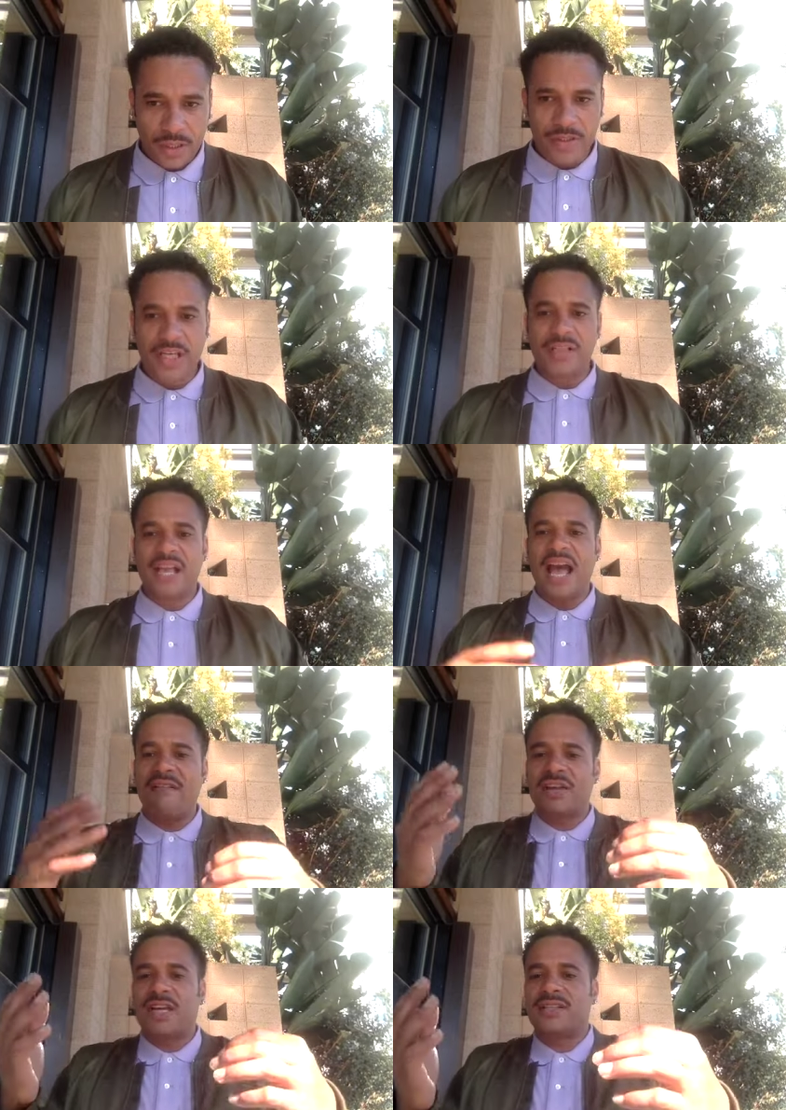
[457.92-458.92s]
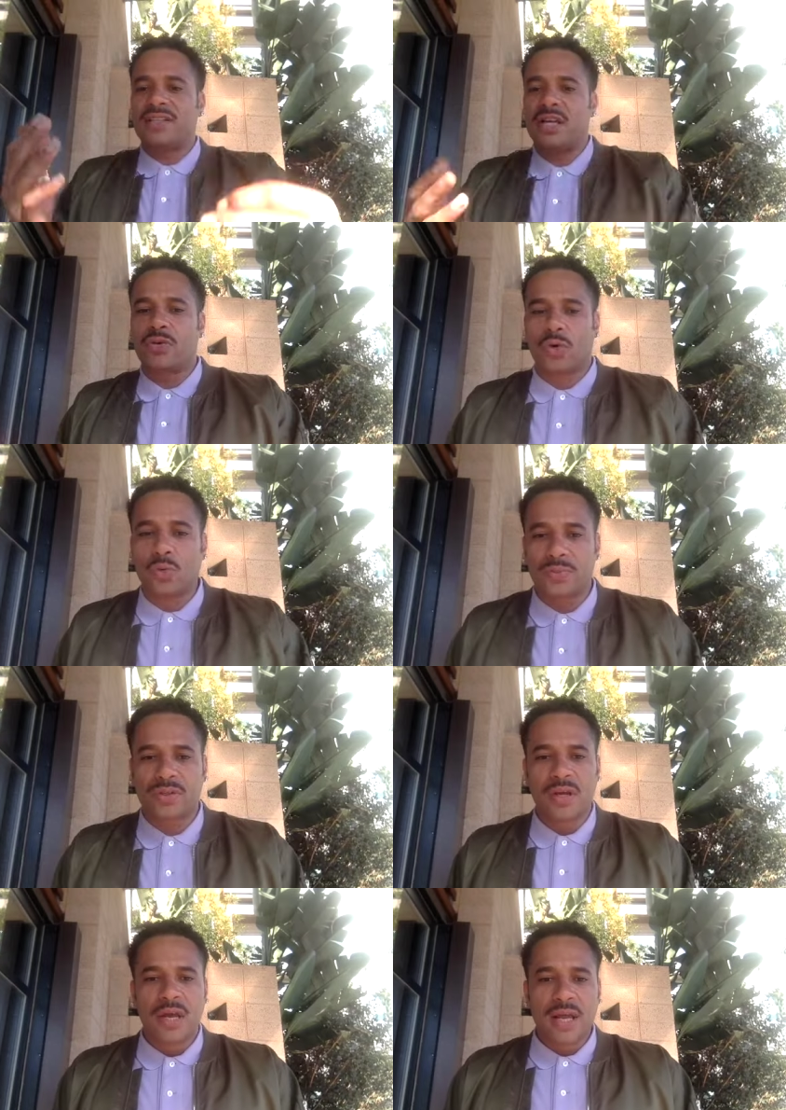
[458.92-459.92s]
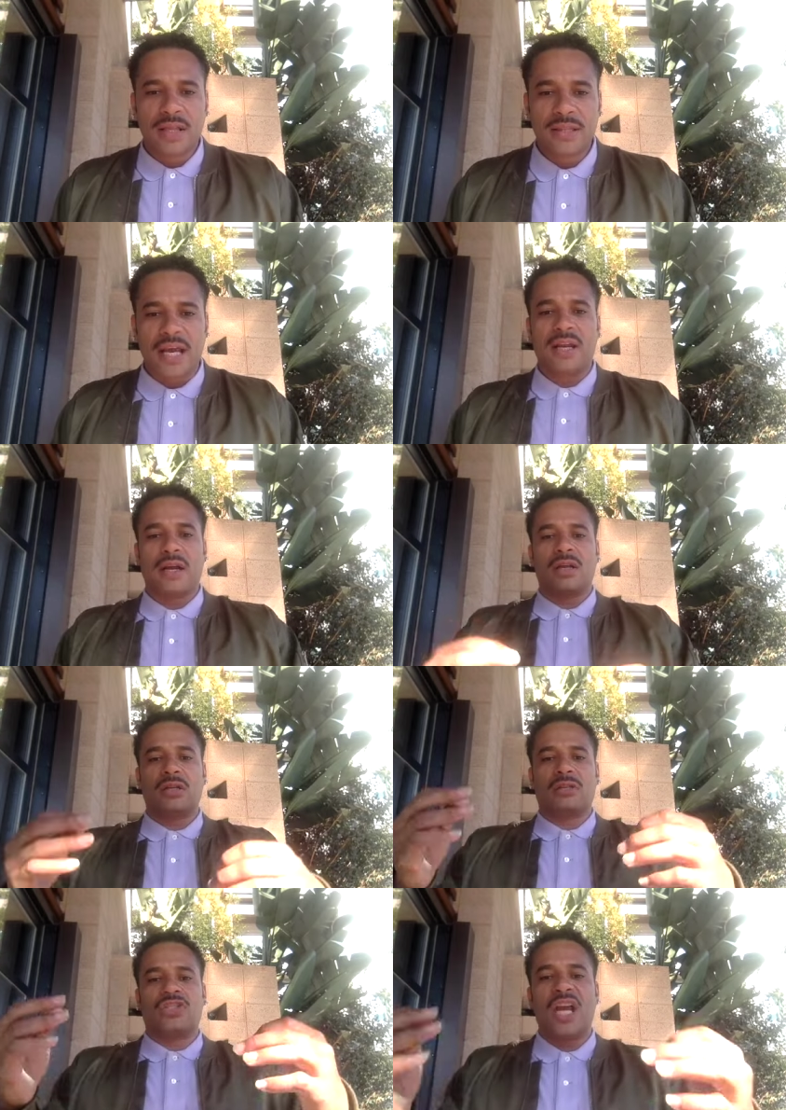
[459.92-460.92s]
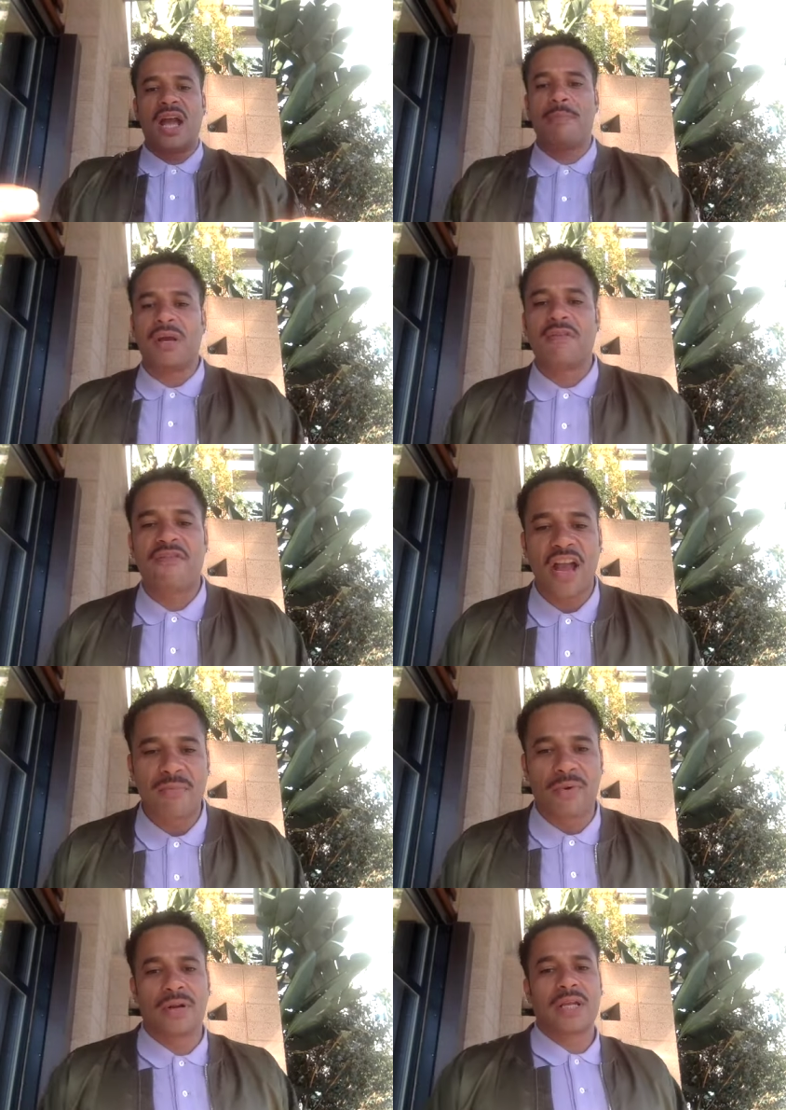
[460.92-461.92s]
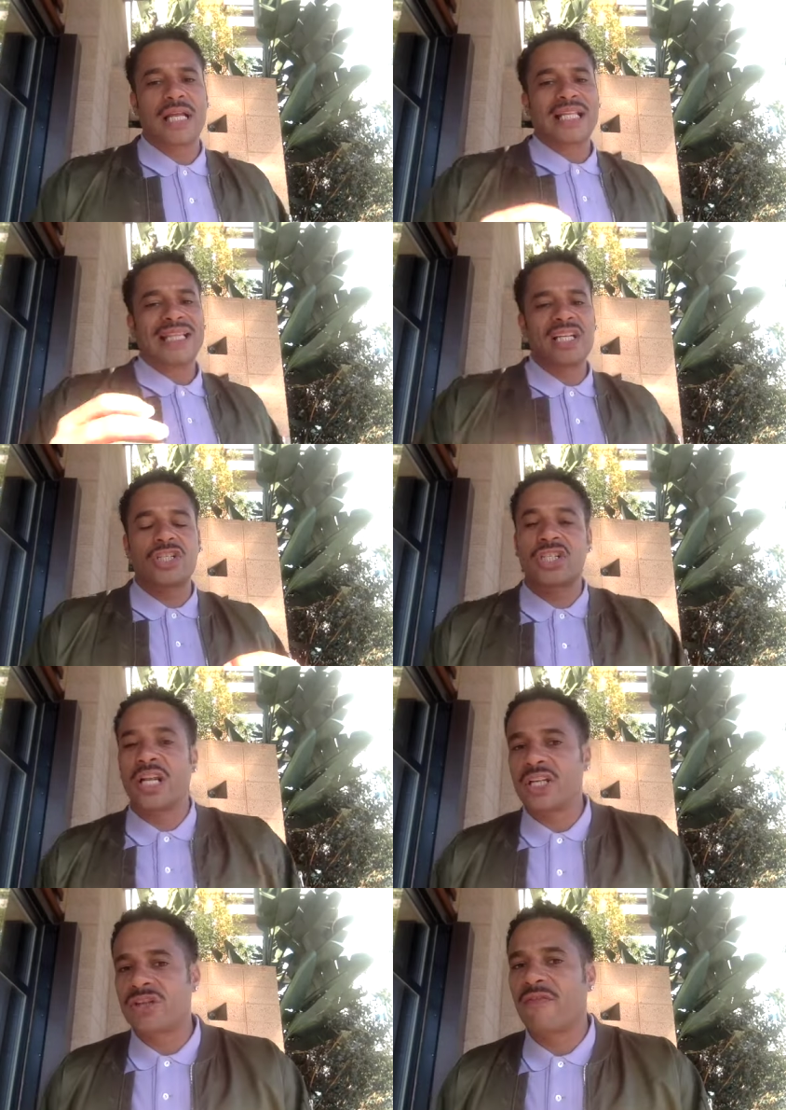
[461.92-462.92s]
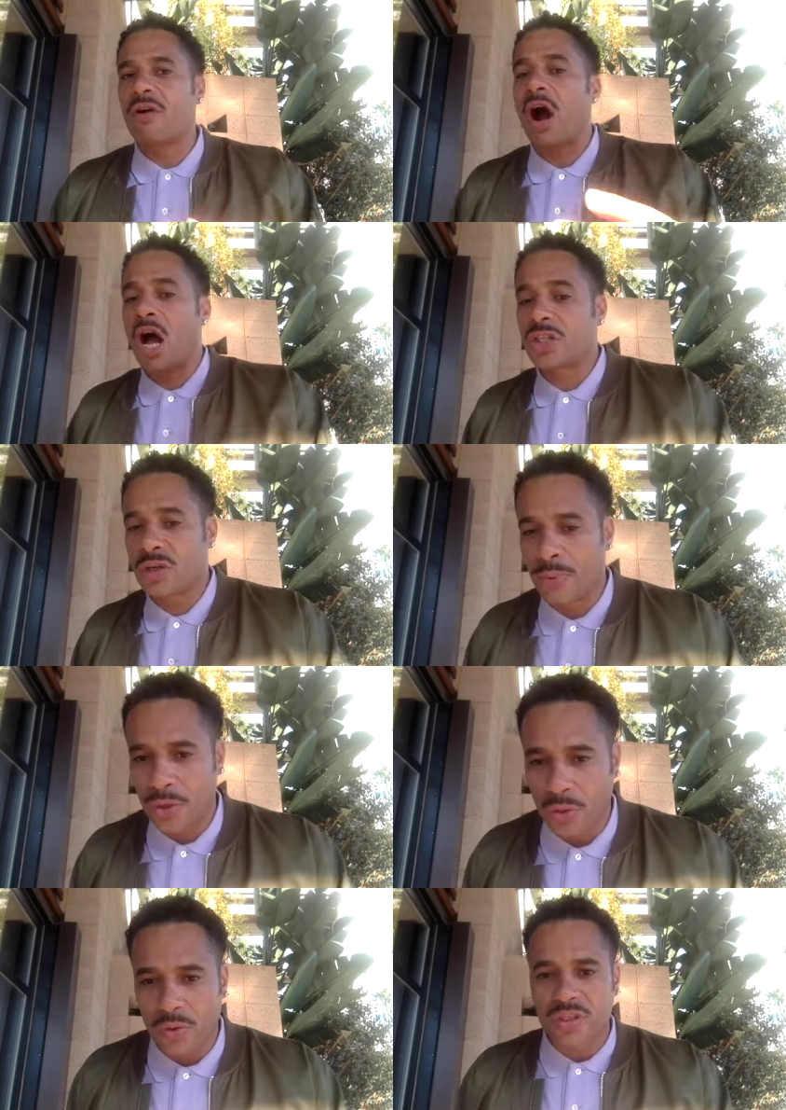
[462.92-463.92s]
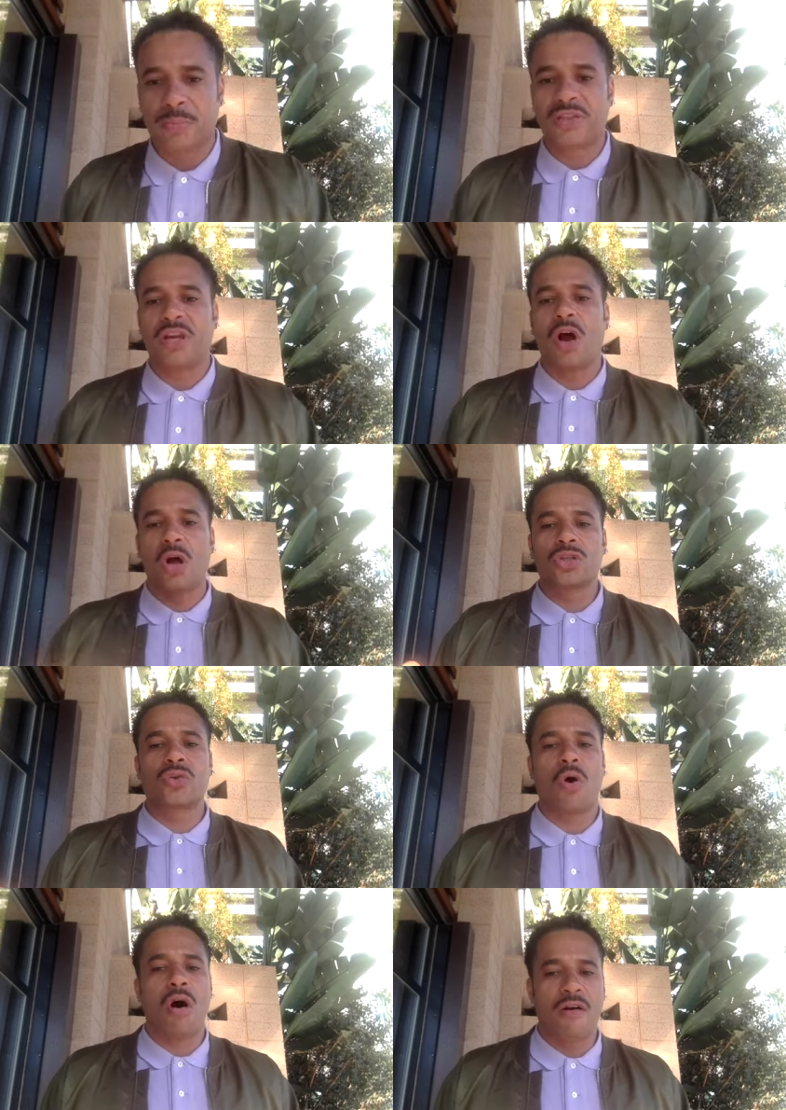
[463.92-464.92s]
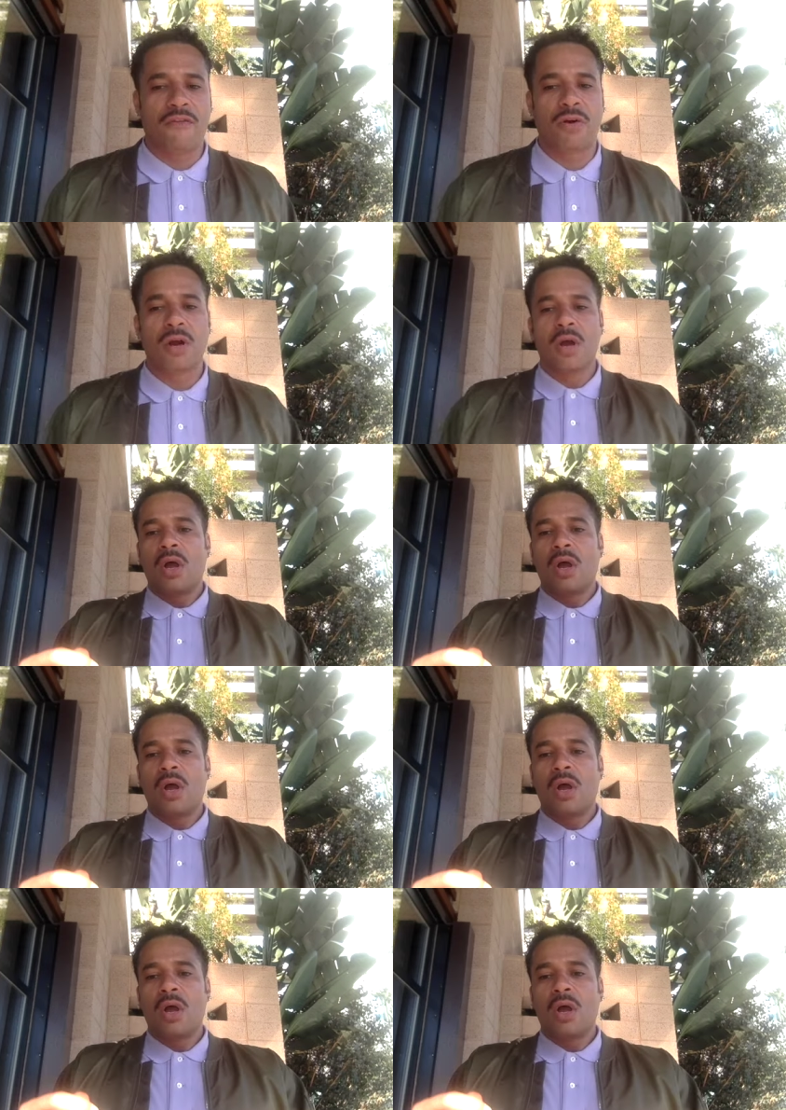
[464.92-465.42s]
These advocacy groups that champion favorite legislation for entrepreneurs, but they also offer